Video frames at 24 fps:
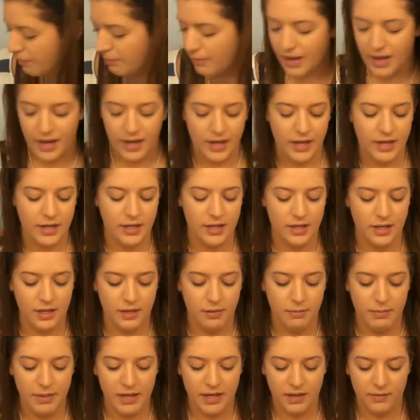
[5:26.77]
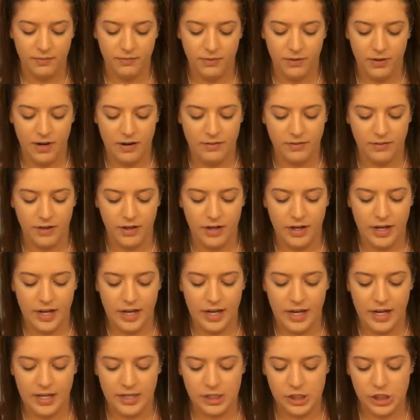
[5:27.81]
my Makeup Forever
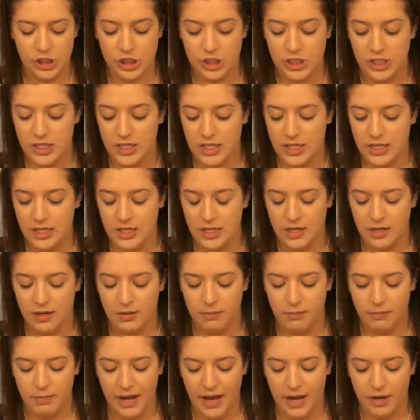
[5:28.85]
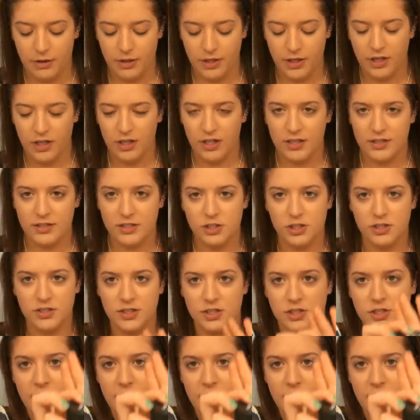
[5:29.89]
HD powder. It's just a